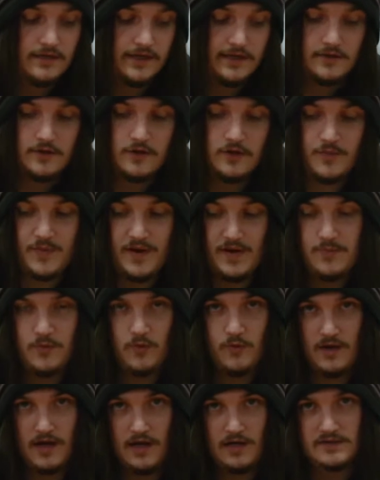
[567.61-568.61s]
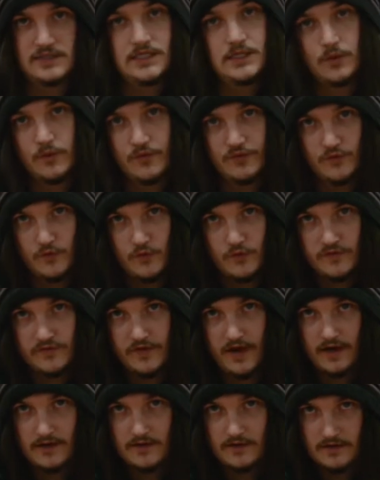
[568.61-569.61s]
A lot of people can't deal with dual
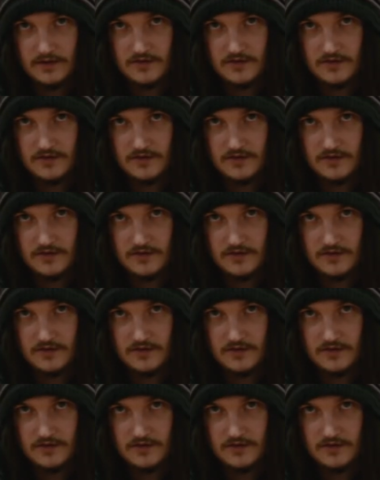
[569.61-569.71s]
attack.